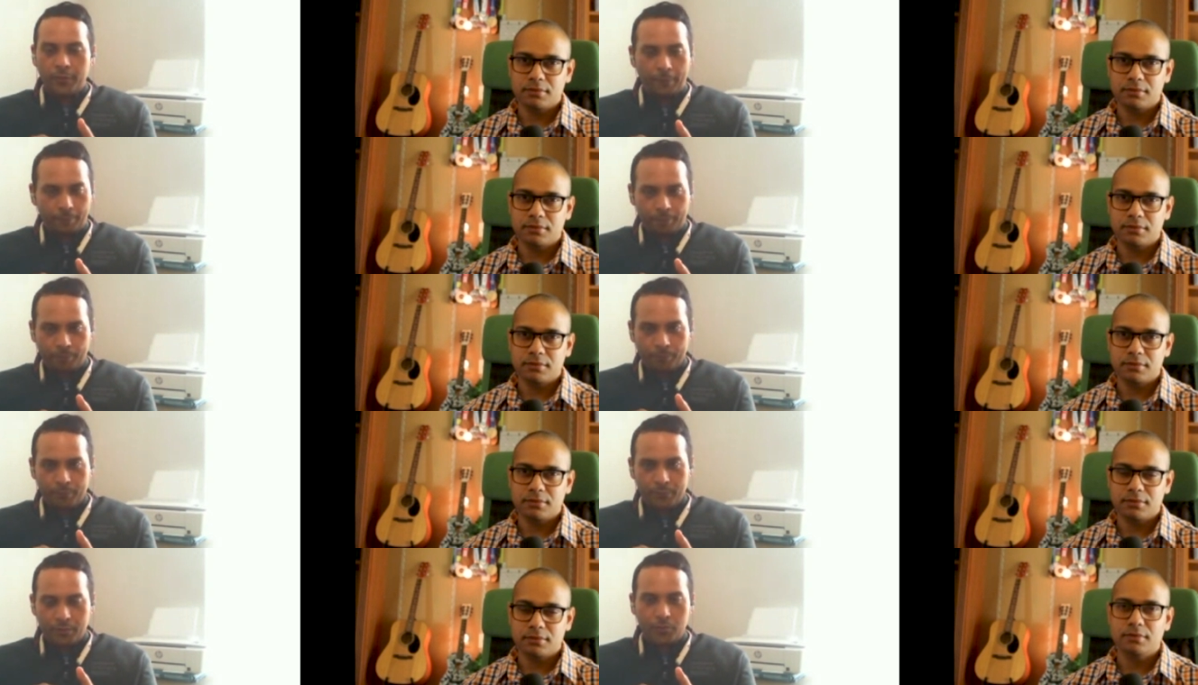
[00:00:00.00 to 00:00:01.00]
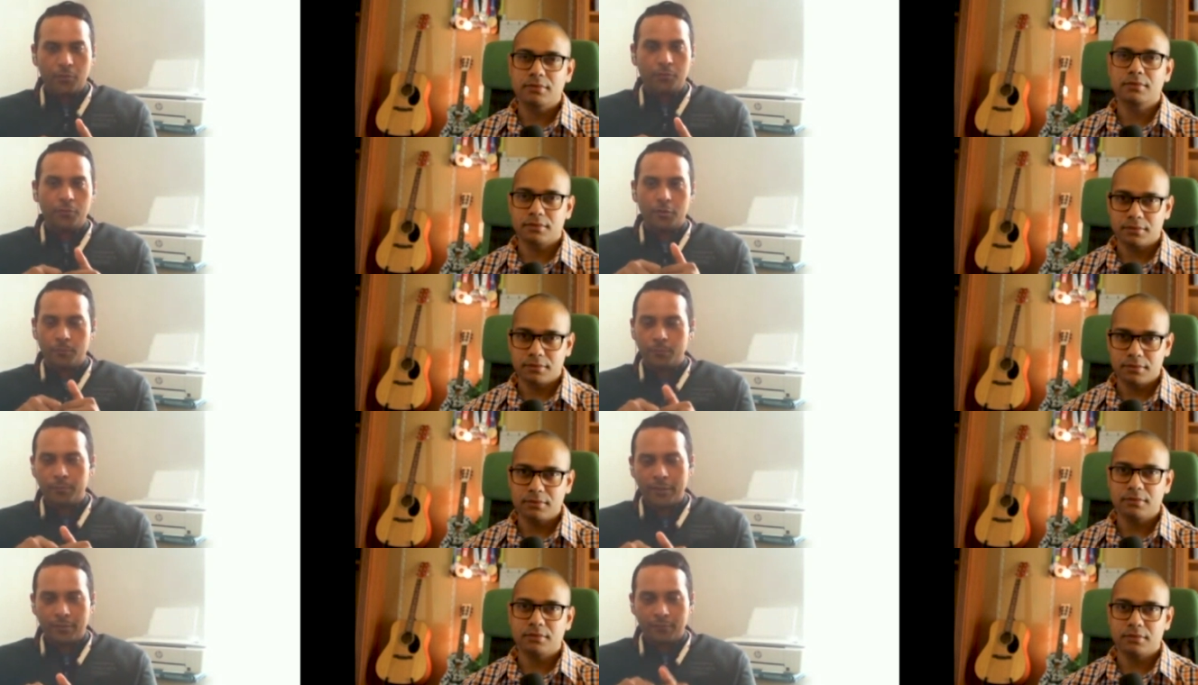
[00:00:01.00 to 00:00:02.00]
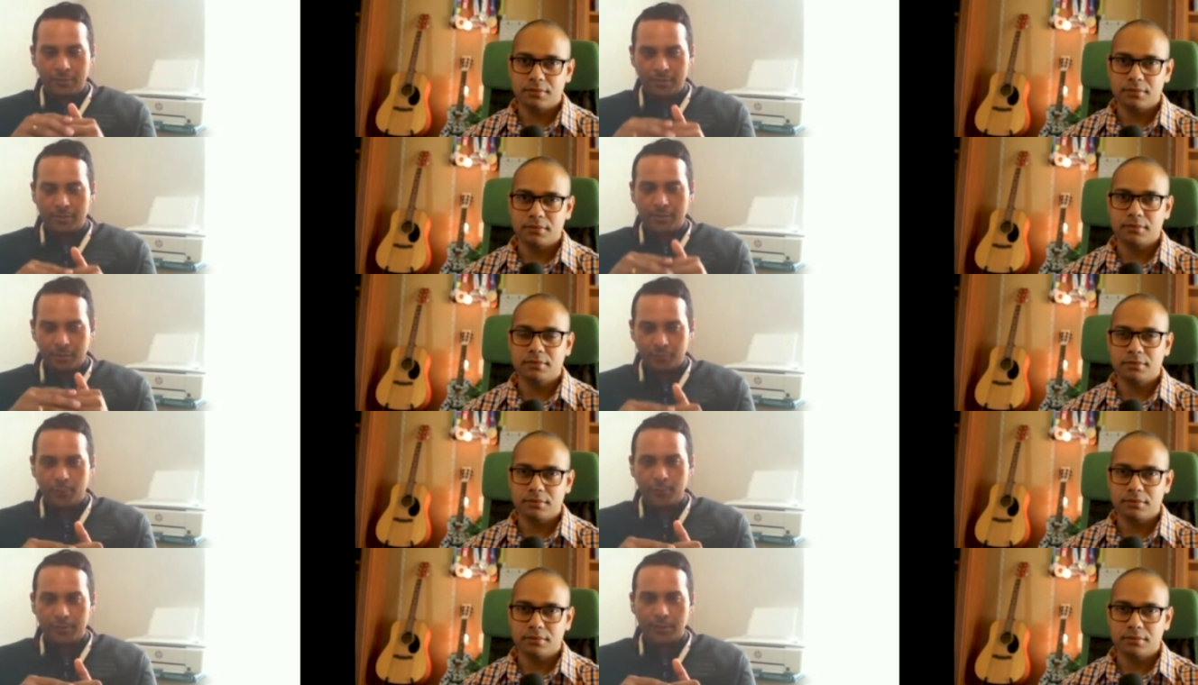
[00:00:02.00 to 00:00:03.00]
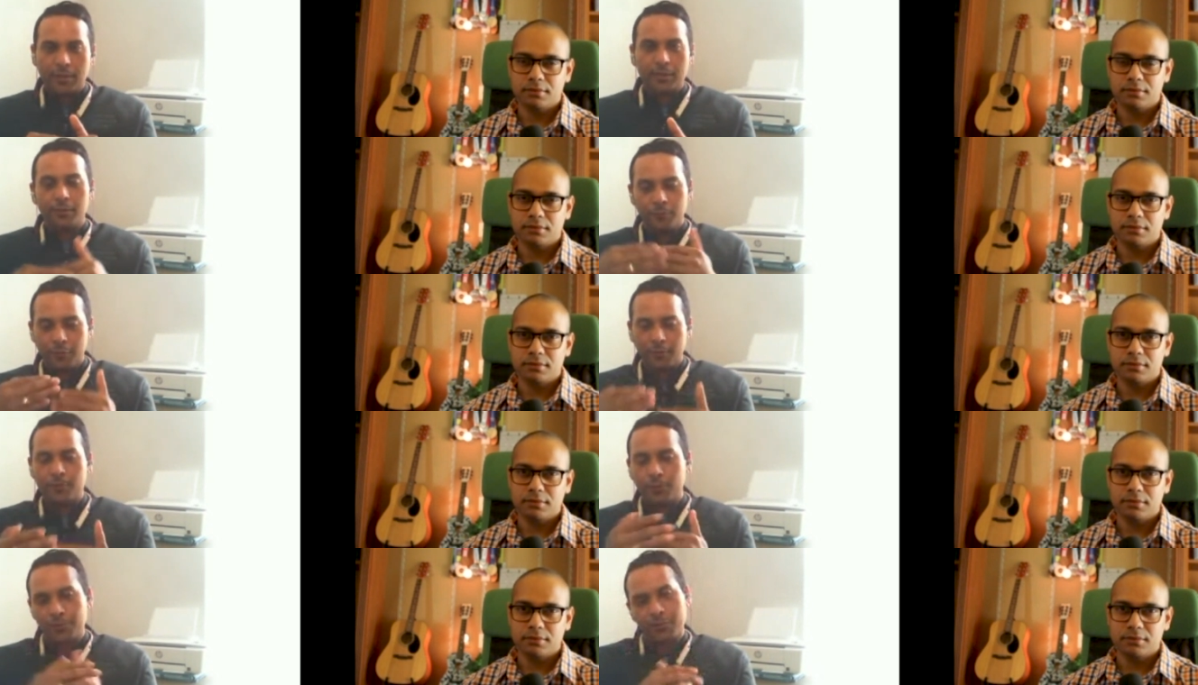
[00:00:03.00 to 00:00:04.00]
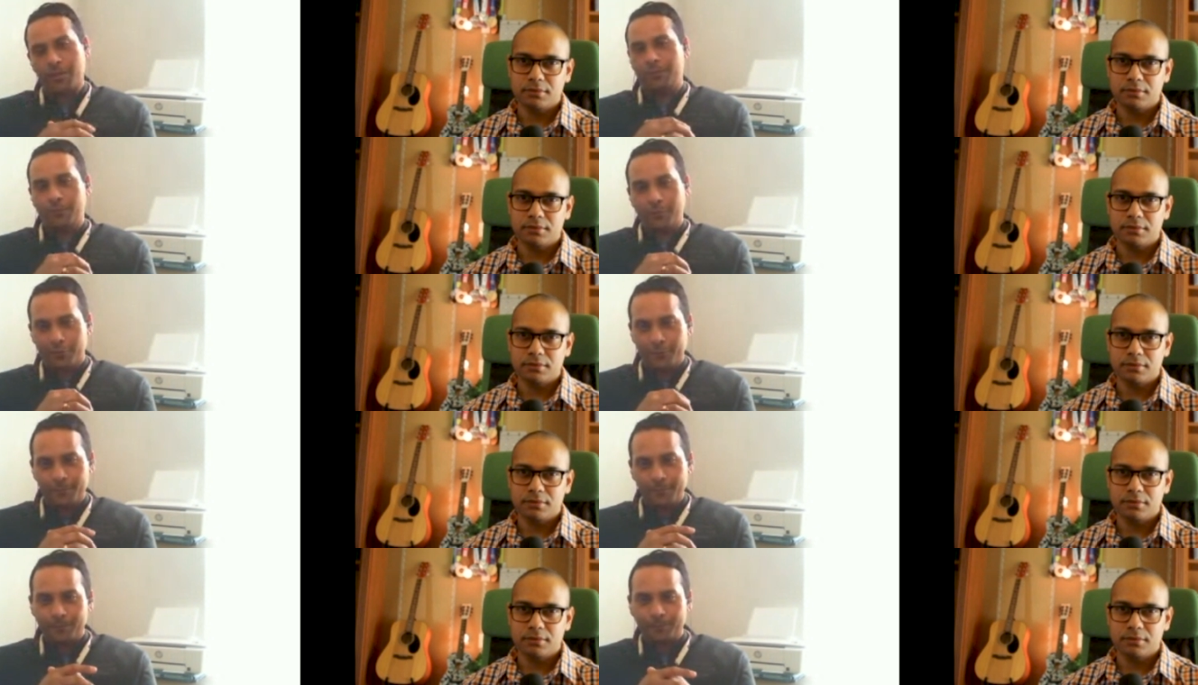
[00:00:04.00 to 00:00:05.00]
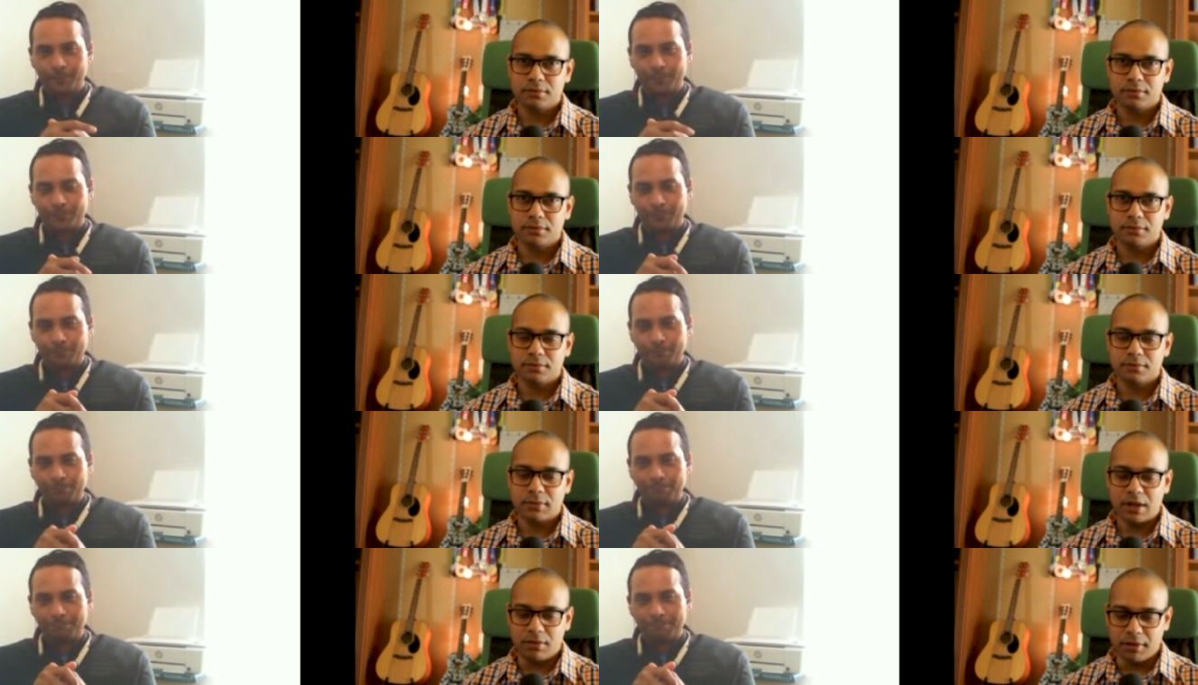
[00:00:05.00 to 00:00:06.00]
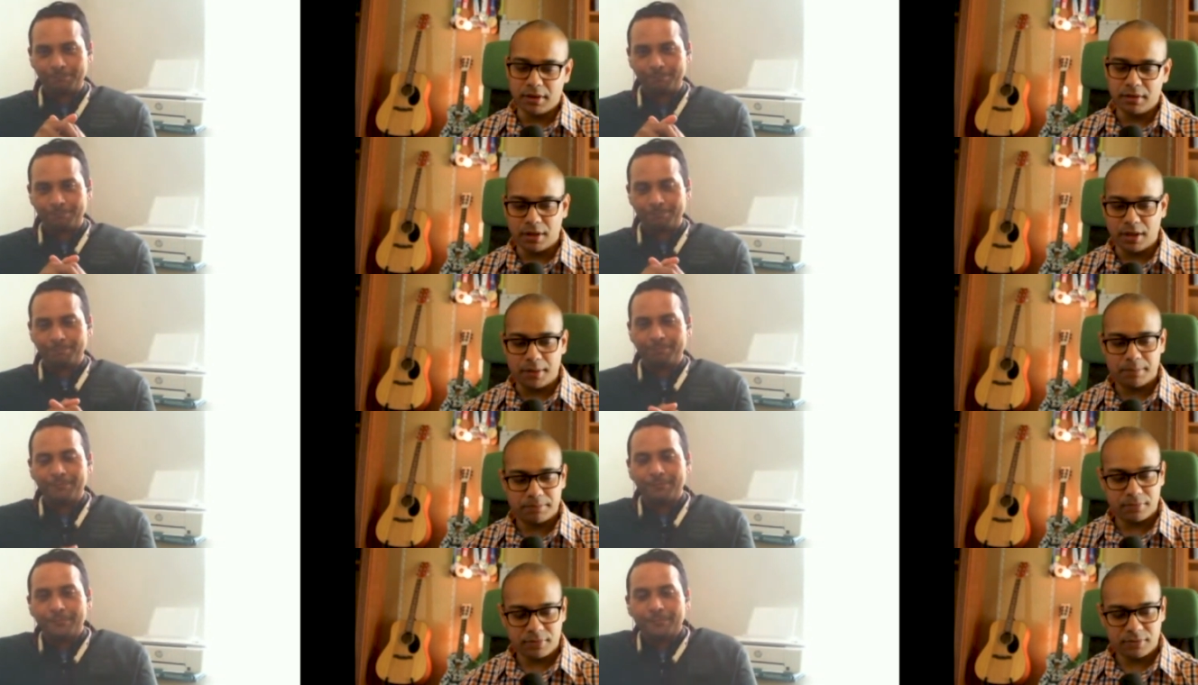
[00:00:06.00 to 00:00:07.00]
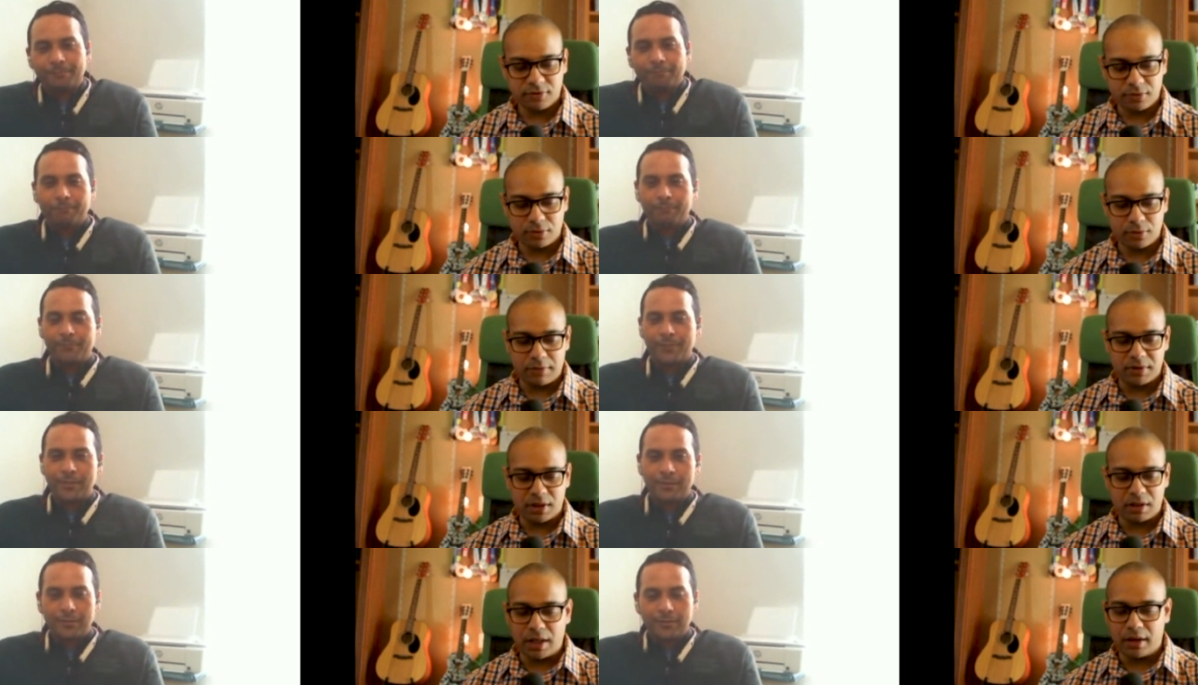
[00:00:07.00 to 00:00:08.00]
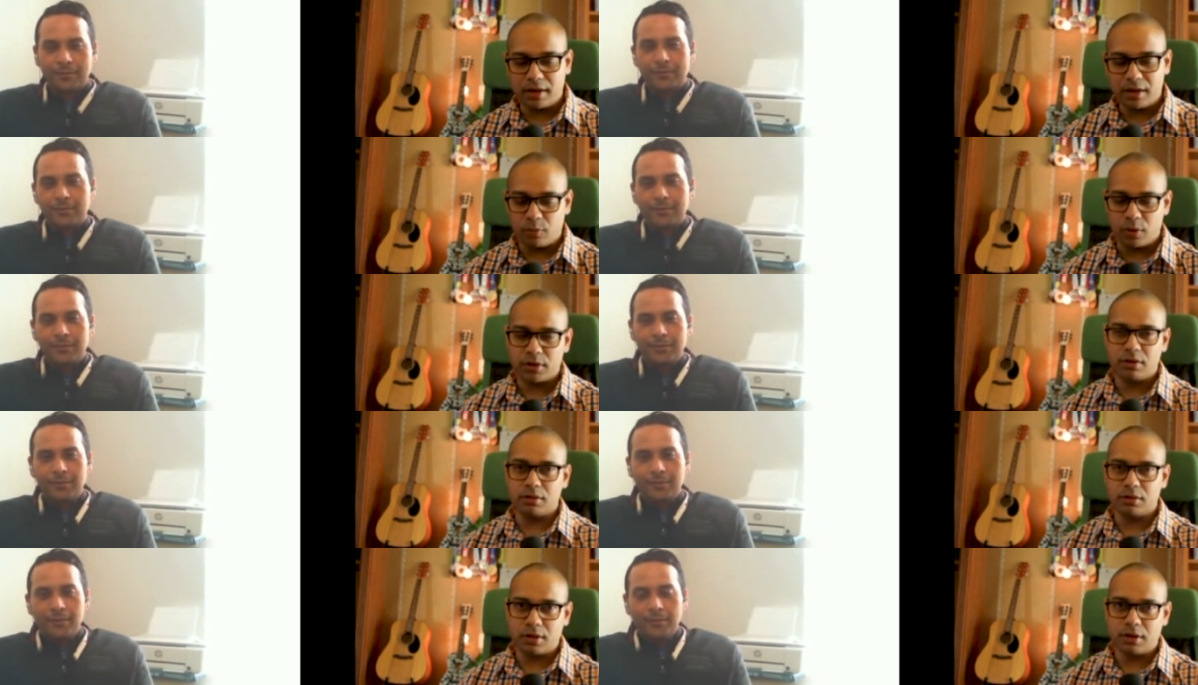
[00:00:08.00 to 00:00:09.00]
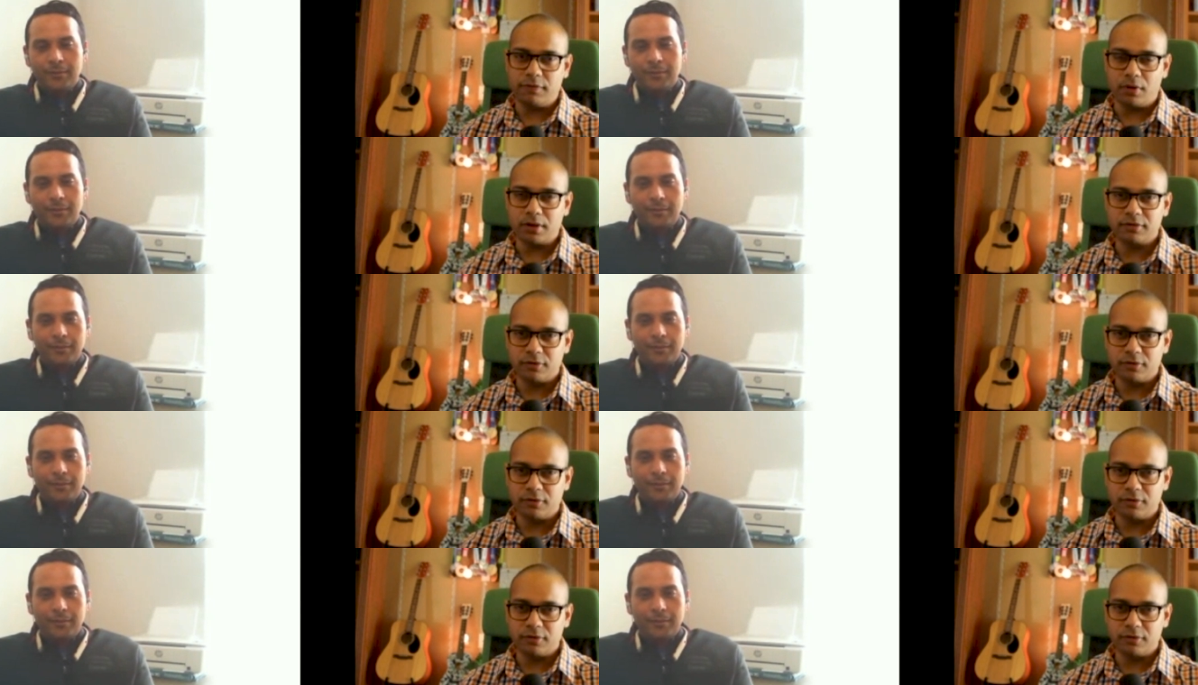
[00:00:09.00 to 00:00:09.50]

Speaker 1: me so if you come prepared with these three points i think we have a good starting point
Speaker 2: great yeah so having a clarity of what you're looking for is so